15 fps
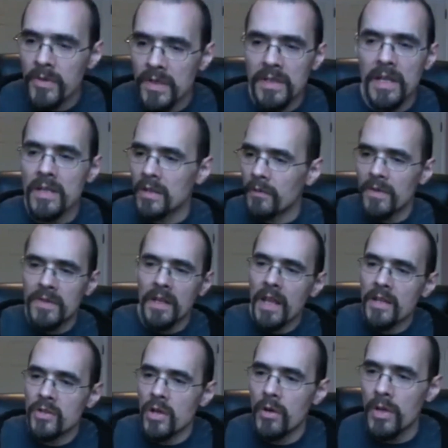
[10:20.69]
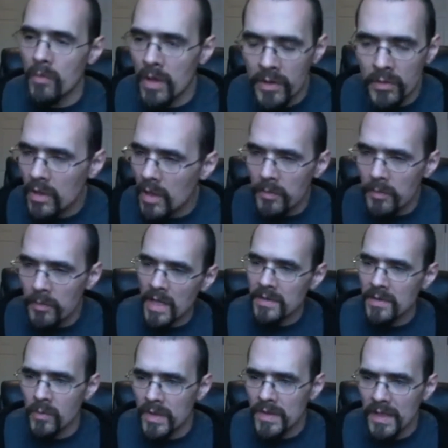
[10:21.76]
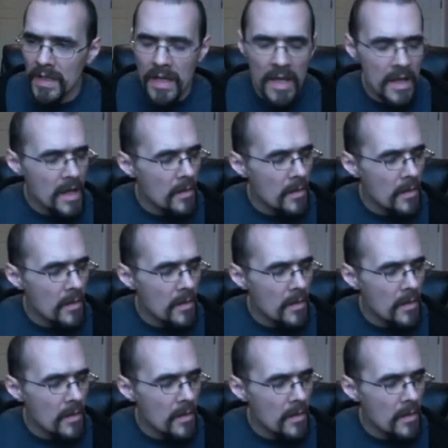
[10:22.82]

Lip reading: If you said, hey, Joe, you want to do a couple shots of whiskey?